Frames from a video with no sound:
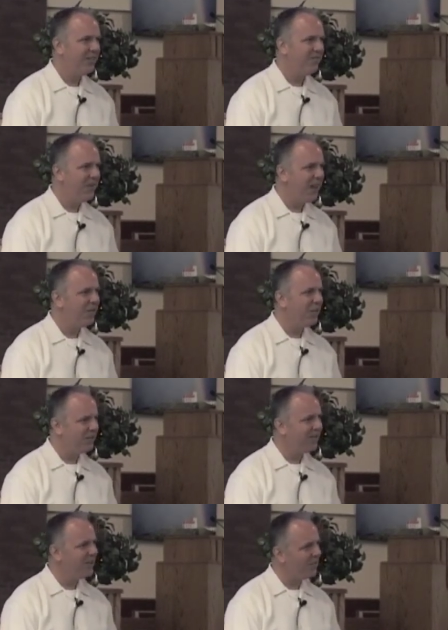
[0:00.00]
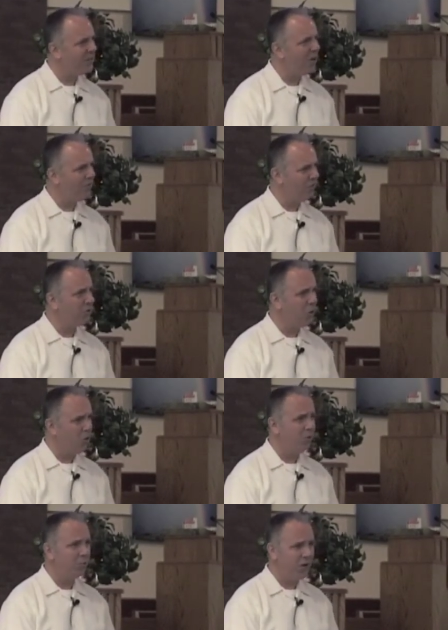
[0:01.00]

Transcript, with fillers: In fact, Jesus comes off a little cold and